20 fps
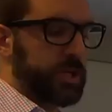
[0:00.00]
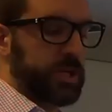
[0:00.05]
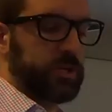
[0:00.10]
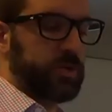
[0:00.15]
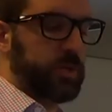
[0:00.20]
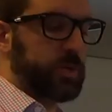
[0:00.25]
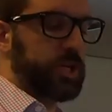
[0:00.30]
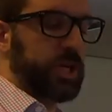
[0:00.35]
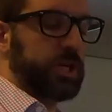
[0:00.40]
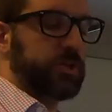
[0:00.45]

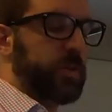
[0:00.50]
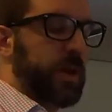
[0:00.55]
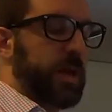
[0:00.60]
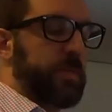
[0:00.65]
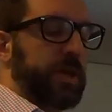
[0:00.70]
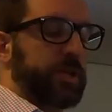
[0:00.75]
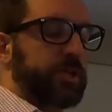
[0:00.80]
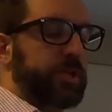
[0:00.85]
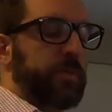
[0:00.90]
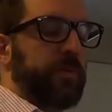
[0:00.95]
just, just what I
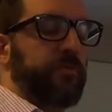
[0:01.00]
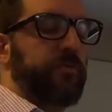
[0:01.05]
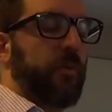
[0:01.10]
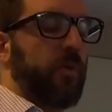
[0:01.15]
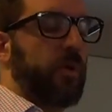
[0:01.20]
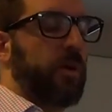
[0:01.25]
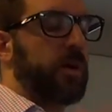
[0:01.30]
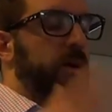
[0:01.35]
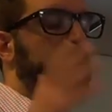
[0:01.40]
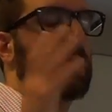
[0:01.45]
mentioned
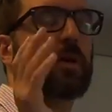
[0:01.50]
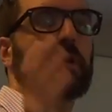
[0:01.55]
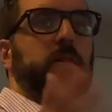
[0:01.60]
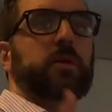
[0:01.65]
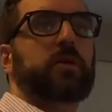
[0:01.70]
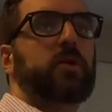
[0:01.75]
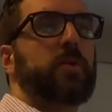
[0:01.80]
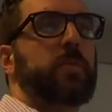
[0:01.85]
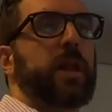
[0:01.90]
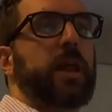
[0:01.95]
before,
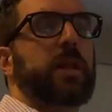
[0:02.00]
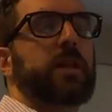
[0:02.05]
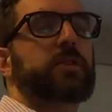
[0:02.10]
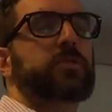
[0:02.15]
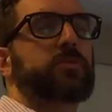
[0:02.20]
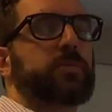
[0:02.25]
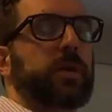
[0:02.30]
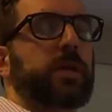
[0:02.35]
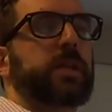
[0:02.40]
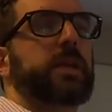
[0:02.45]

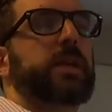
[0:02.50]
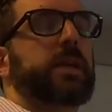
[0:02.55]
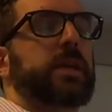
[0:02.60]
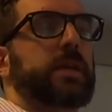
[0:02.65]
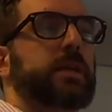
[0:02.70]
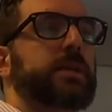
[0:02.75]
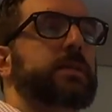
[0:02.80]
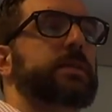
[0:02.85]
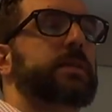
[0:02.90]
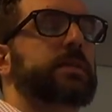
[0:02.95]
Kubernetes
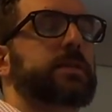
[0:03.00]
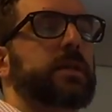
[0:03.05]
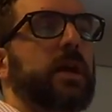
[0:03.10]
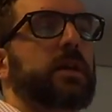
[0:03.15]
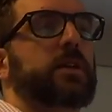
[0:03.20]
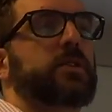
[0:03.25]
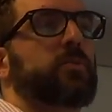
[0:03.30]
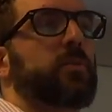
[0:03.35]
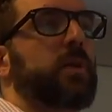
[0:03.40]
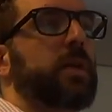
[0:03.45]
really is
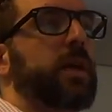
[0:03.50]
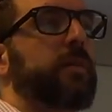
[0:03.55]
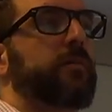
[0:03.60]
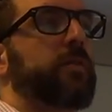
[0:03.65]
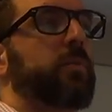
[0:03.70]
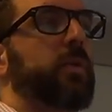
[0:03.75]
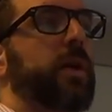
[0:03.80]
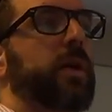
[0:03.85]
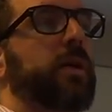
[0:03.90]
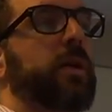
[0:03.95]
designed to run
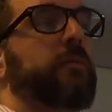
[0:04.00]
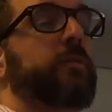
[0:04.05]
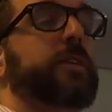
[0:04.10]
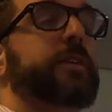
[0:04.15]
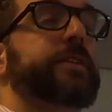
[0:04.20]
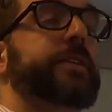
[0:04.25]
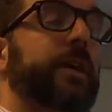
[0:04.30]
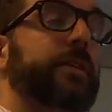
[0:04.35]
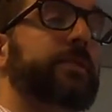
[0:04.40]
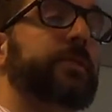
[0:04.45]
everywhere. If
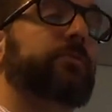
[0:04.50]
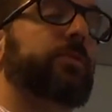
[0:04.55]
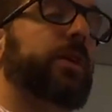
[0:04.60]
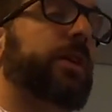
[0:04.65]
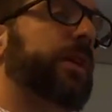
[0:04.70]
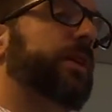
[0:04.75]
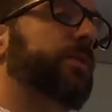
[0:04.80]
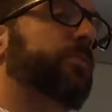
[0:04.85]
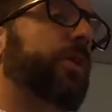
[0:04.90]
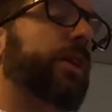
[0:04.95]
it doesn't run
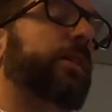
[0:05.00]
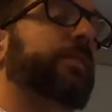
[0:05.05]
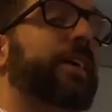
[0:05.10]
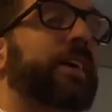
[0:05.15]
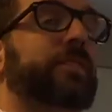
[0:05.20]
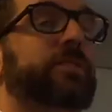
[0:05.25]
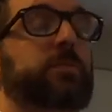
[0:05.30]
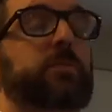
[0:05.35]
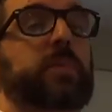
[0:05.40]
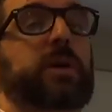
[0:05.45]
anywhere,
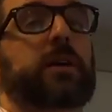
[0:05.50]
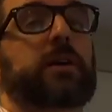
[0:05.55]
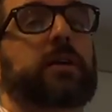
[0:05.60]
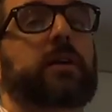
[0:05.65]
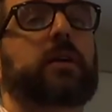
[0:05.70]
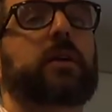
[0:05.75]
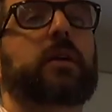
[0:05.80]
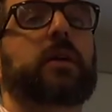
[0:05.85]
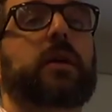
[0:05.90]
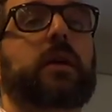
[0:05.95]
that's a bug
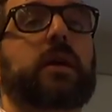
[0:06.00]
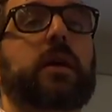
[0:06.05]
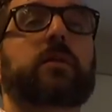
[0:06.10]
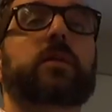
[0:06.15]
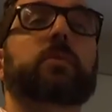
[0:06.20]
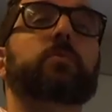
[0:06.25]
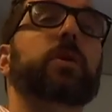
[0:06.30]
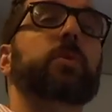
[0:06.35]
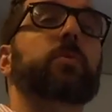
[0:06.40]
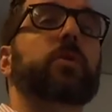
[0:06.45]

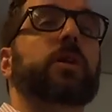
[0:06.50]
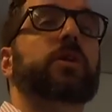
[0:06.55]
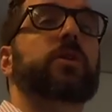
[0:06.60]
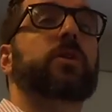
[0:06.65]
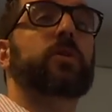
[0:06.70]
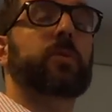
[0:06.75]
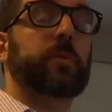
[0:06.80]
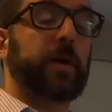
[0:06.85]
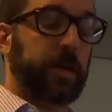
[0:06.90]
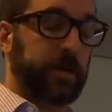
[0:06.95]
and we want to
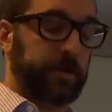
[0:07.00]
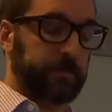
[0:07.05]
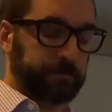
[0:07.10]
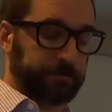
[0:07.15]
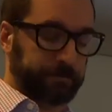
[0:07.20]
know about it.